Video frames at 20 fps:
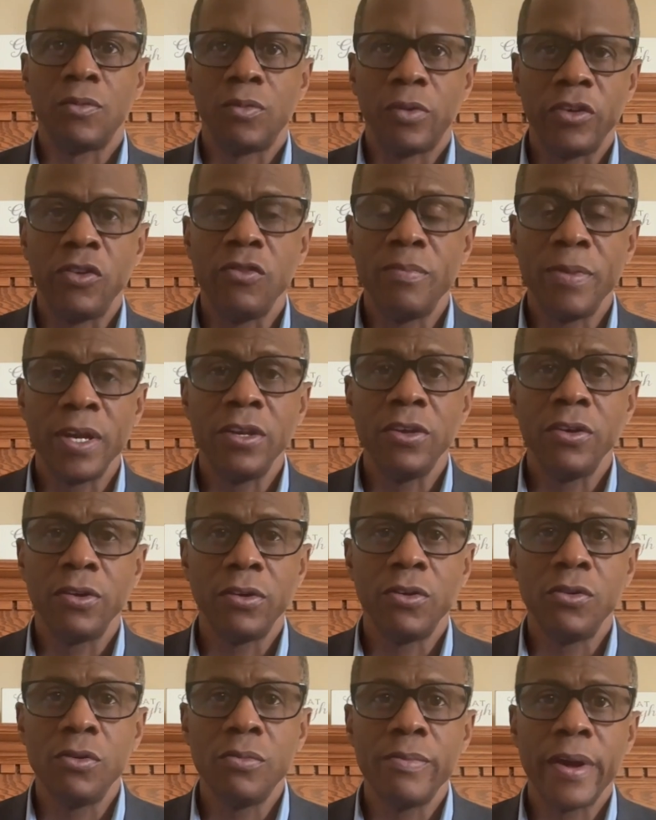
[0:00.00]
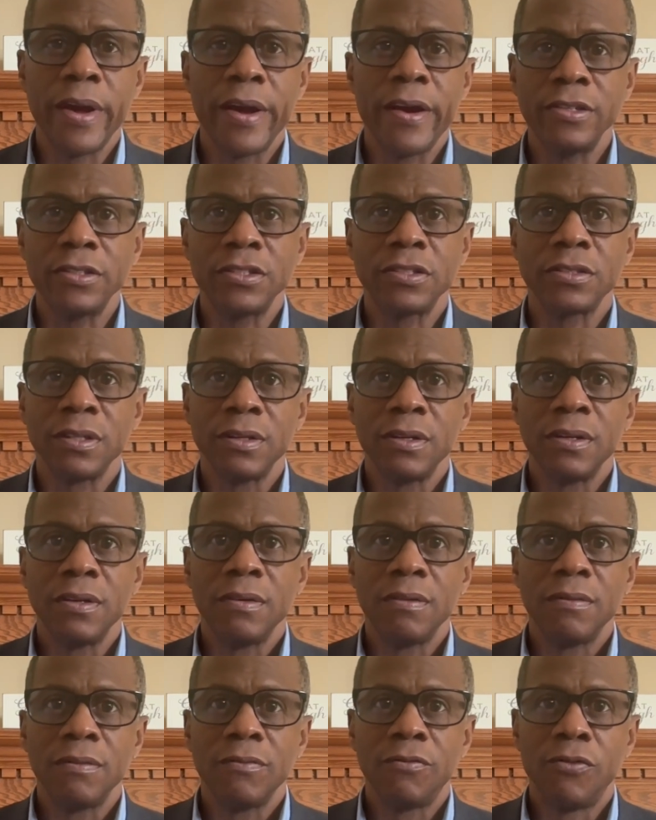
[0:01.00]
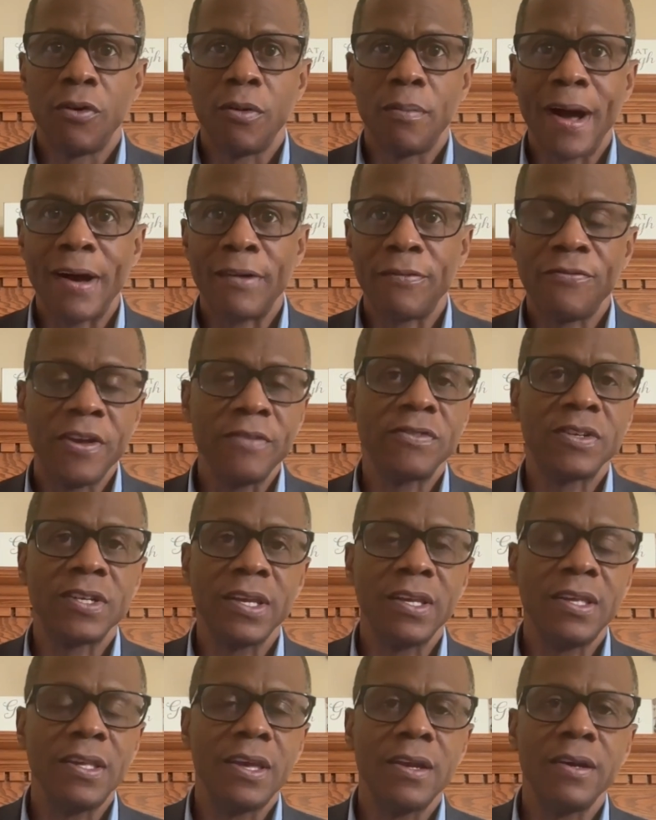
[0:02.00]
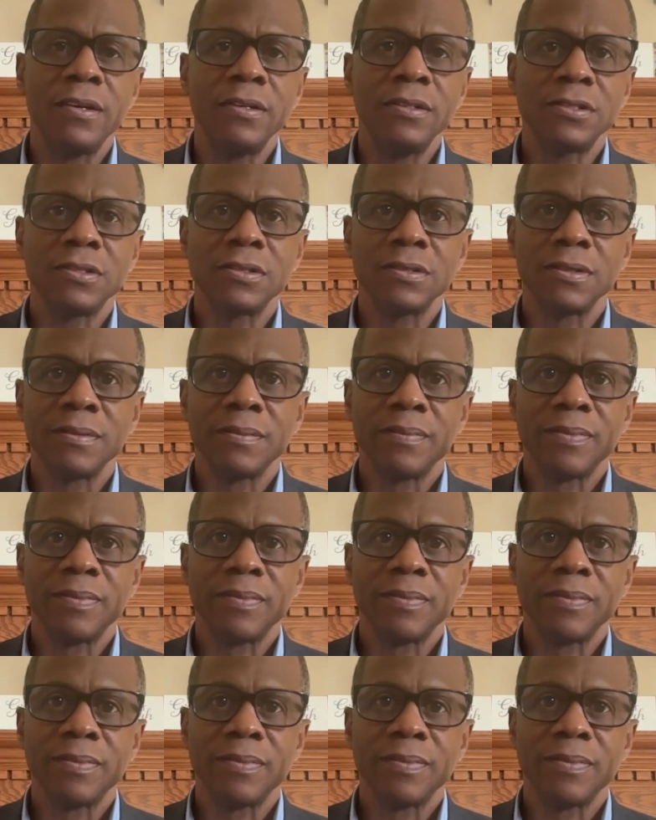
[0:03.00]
when you've been in your new marriage for about 15 years,